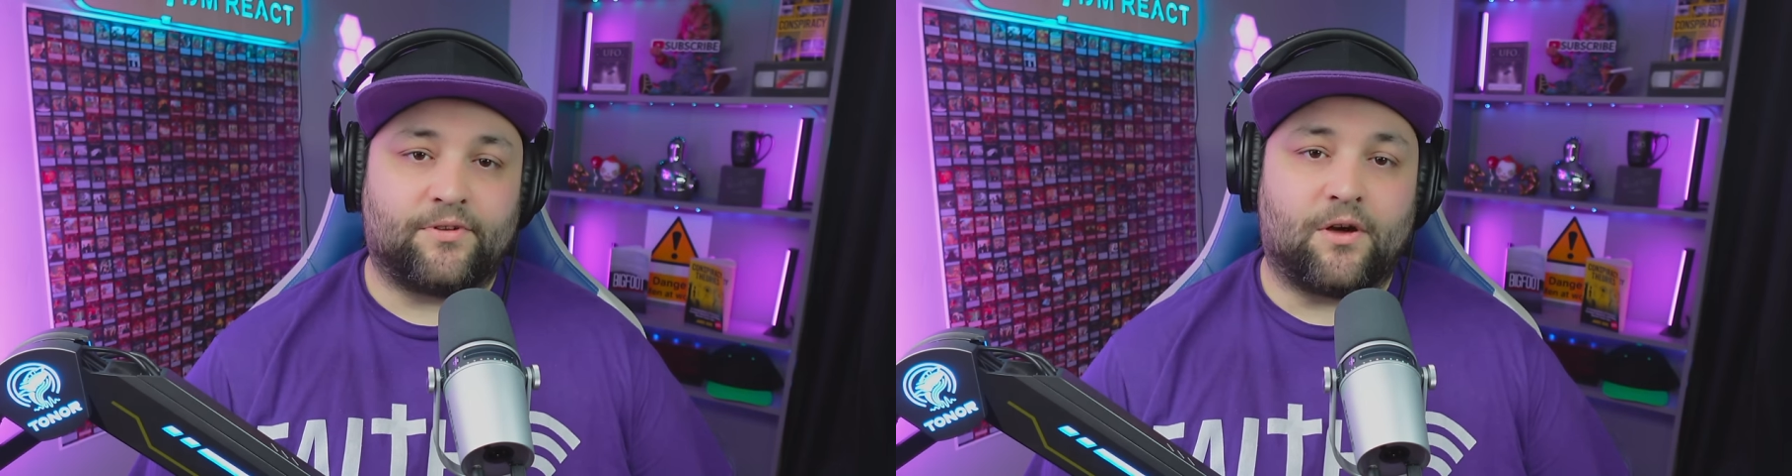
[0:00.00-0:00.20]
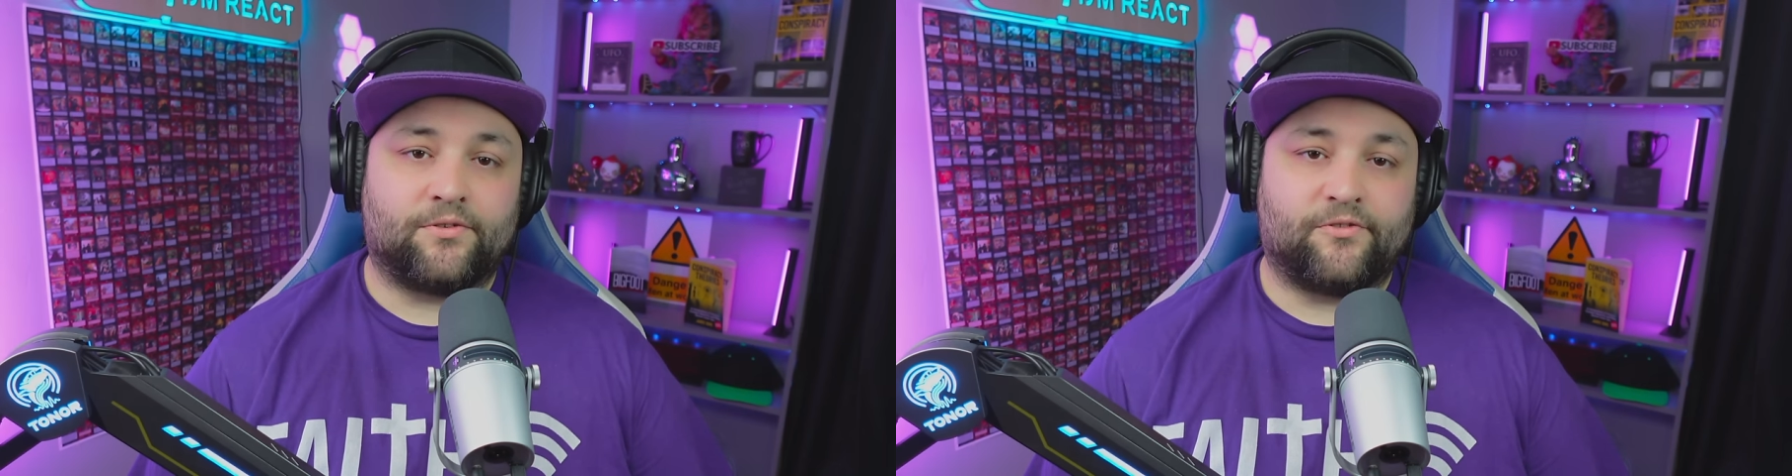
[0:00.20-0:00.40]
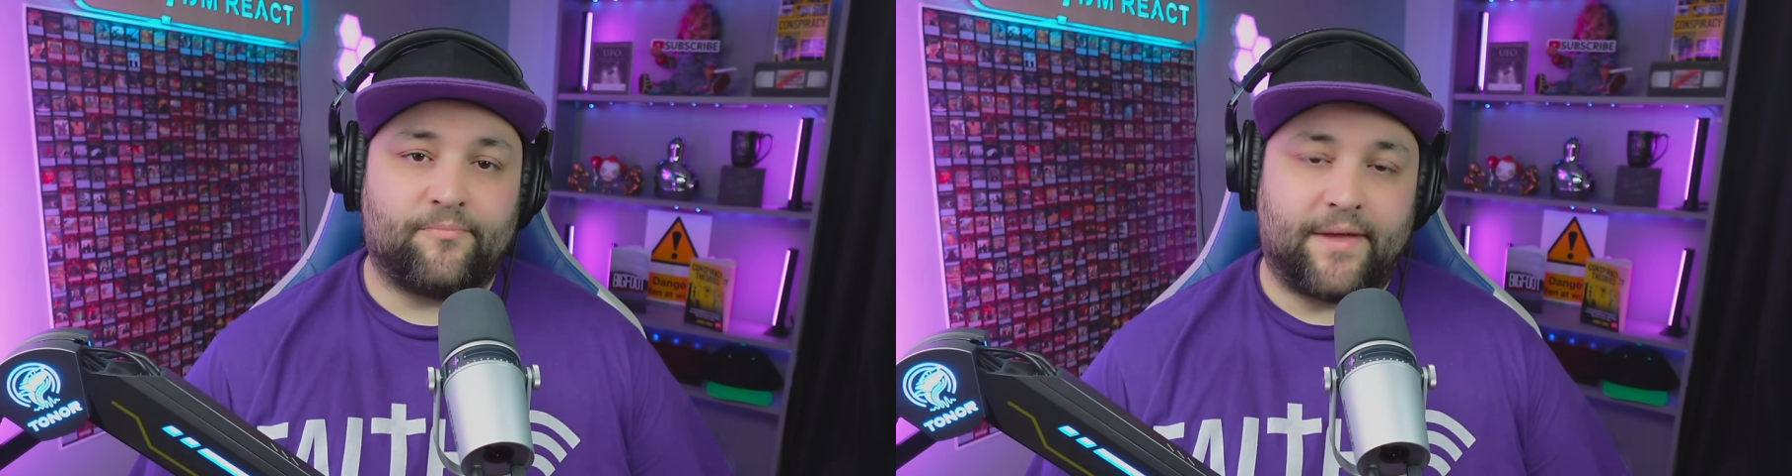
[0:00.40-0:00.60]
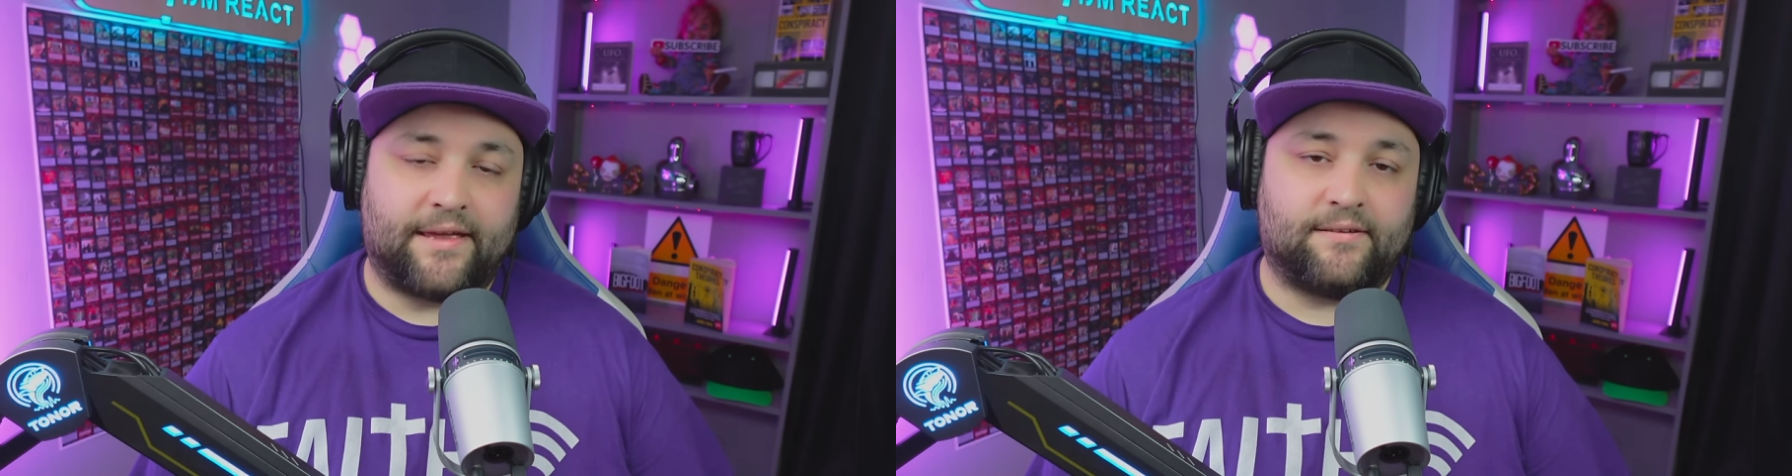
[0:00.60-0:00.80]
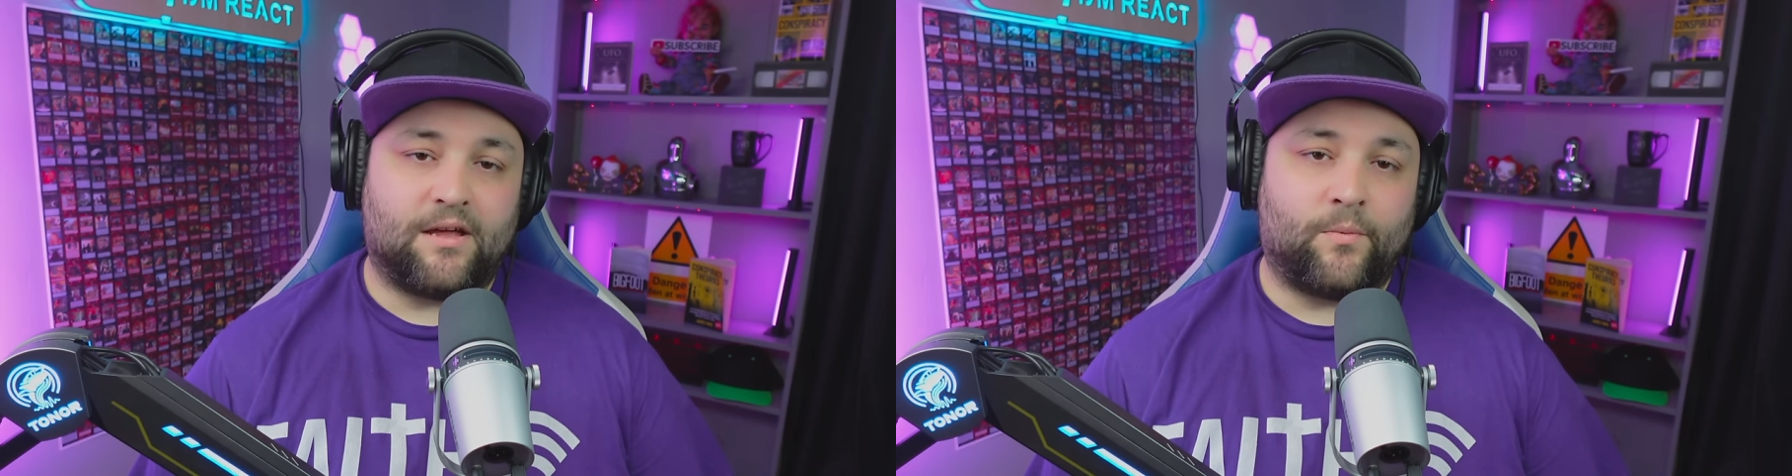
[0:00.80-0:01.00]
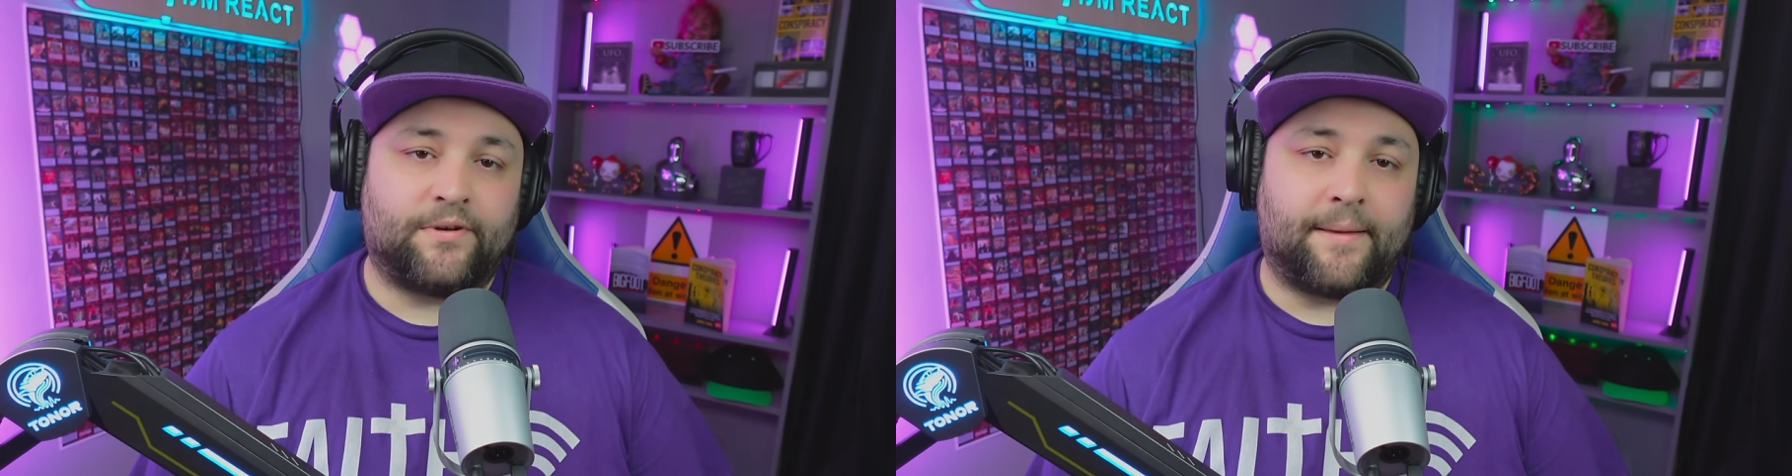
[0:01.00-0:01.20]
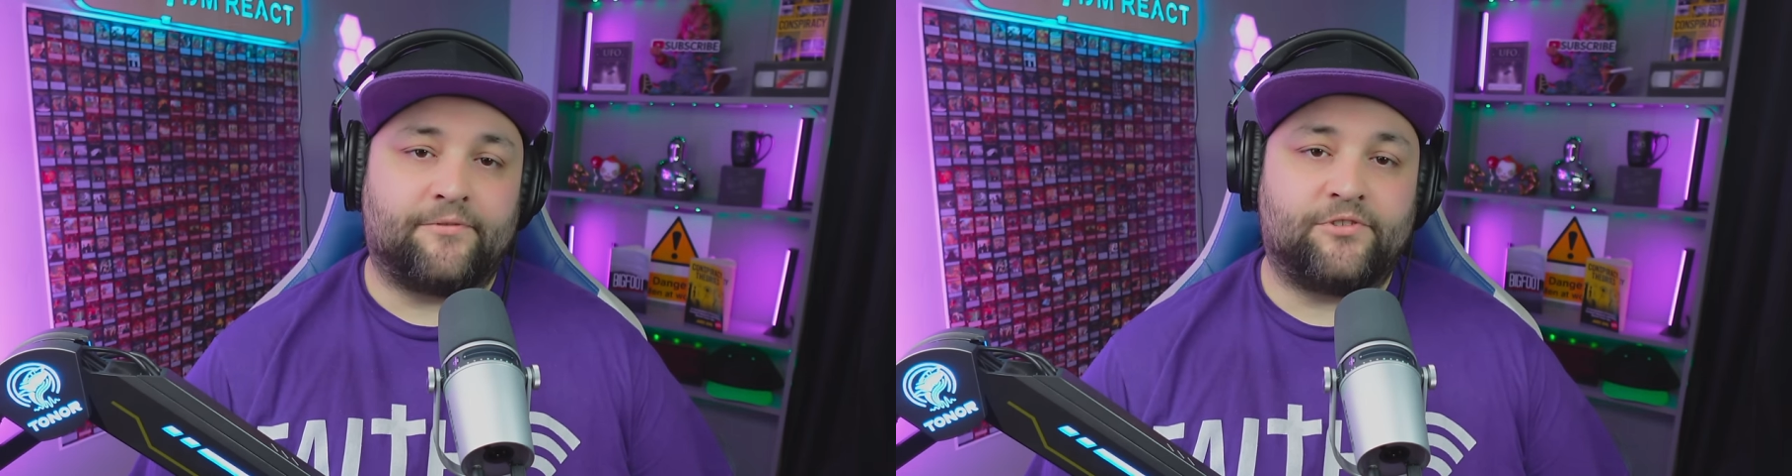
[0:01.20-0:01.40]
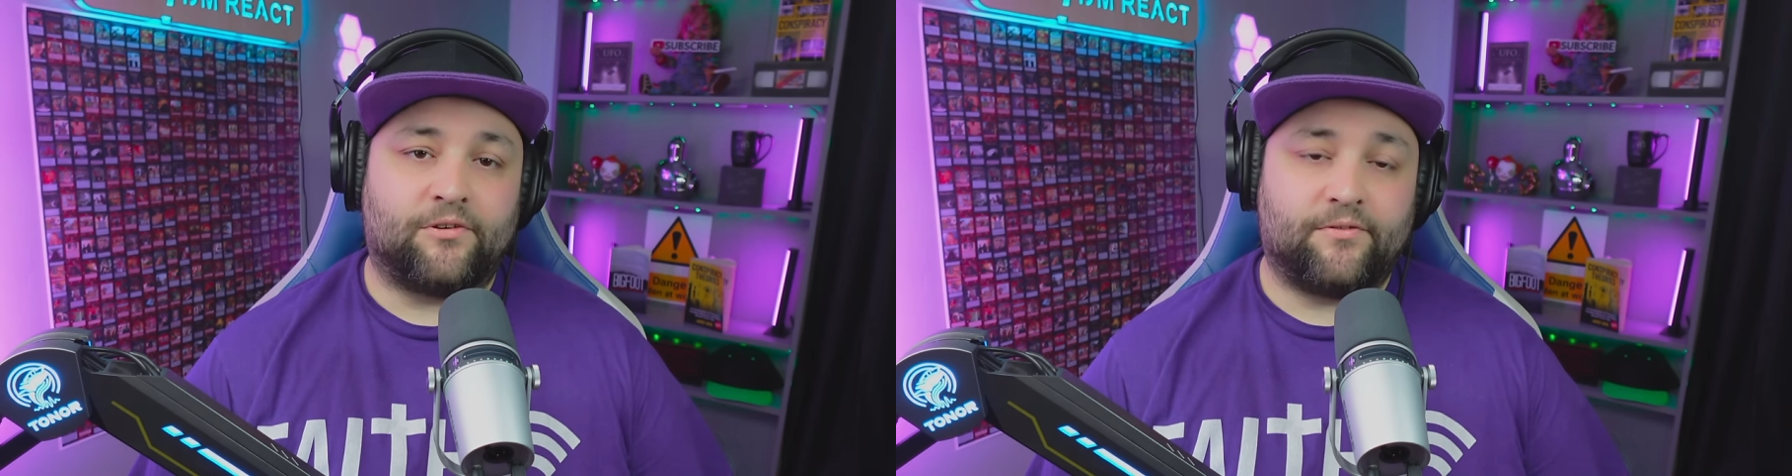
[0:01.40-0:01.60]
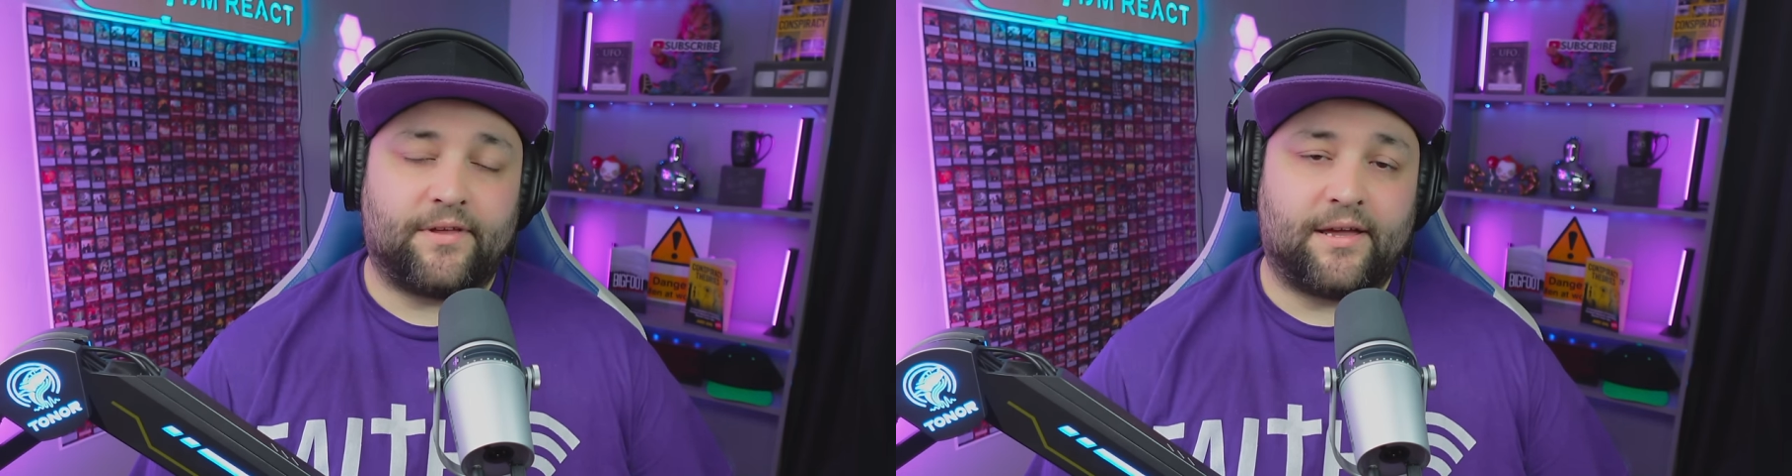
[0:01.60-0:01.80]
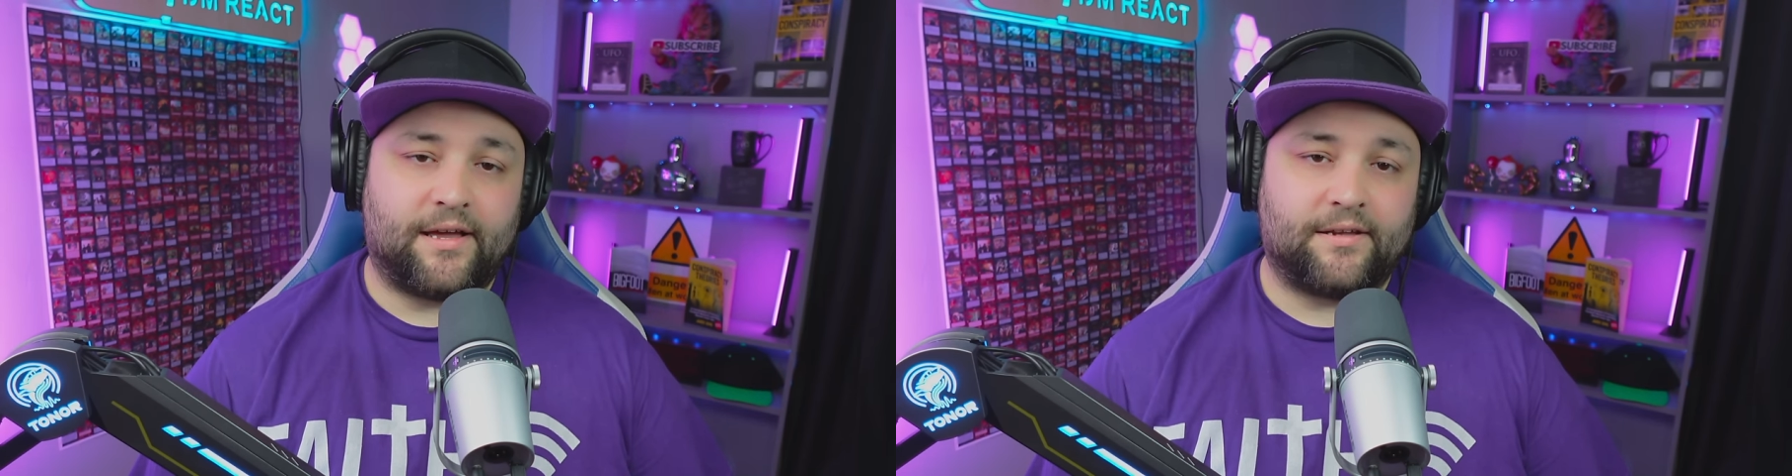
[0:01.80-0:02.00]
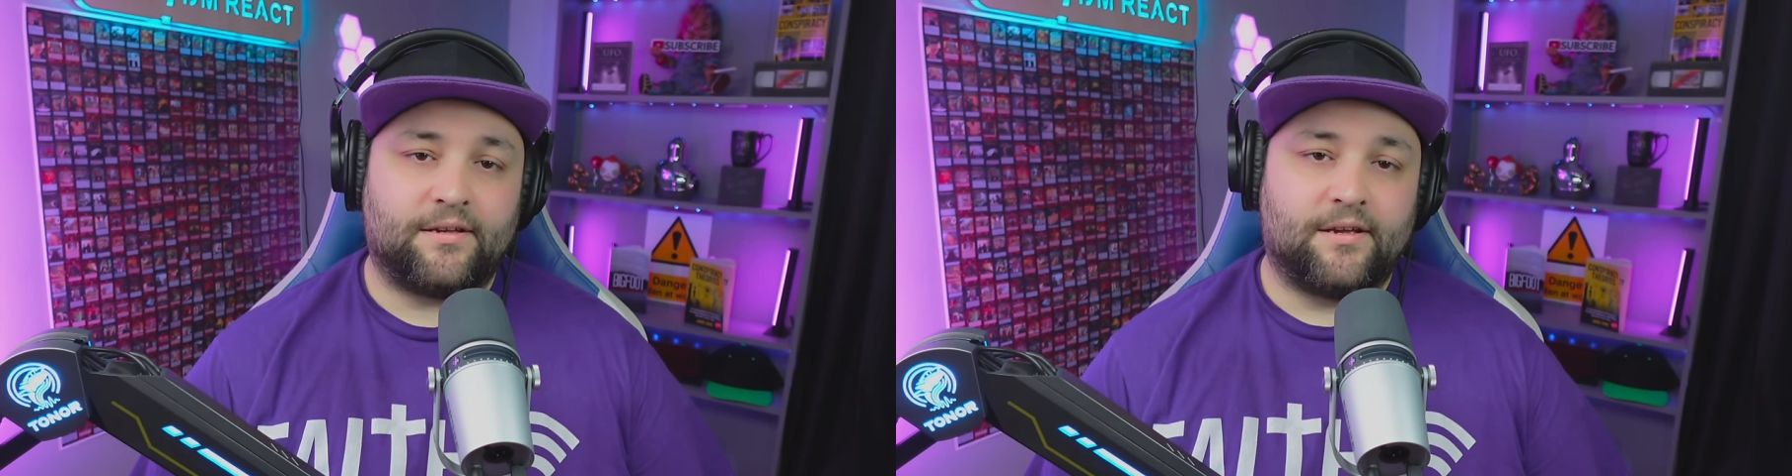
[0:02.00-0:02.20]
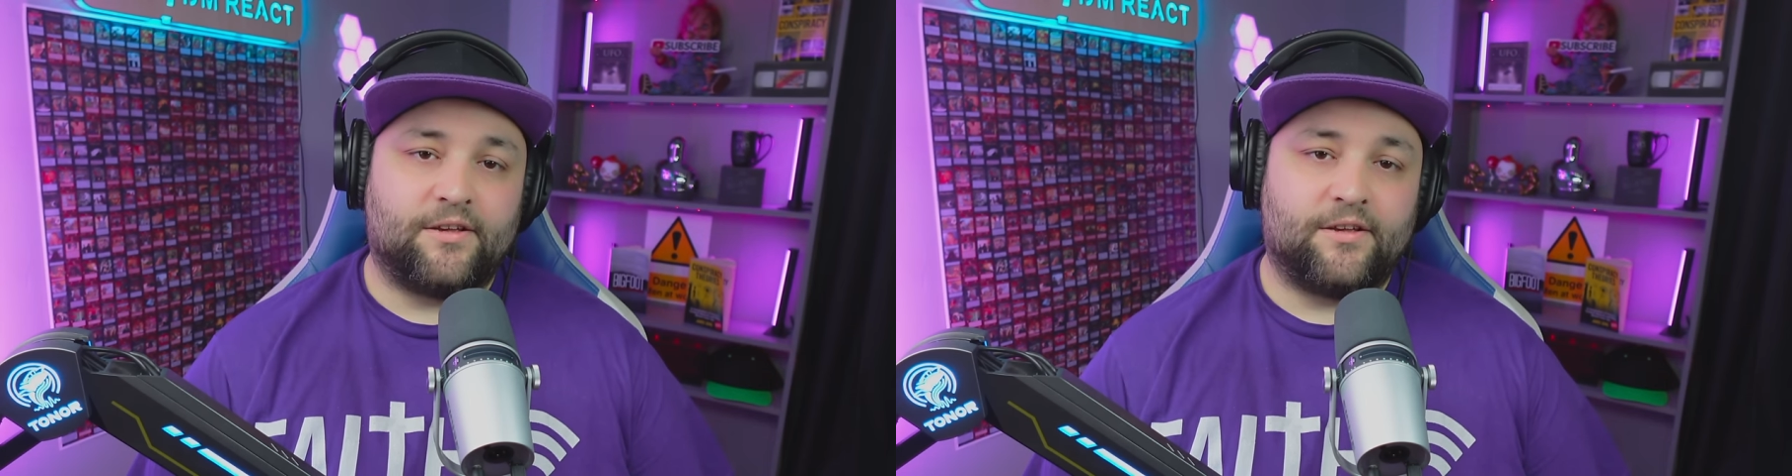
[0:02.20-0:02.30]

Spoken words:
daughters of men and what type of children they had.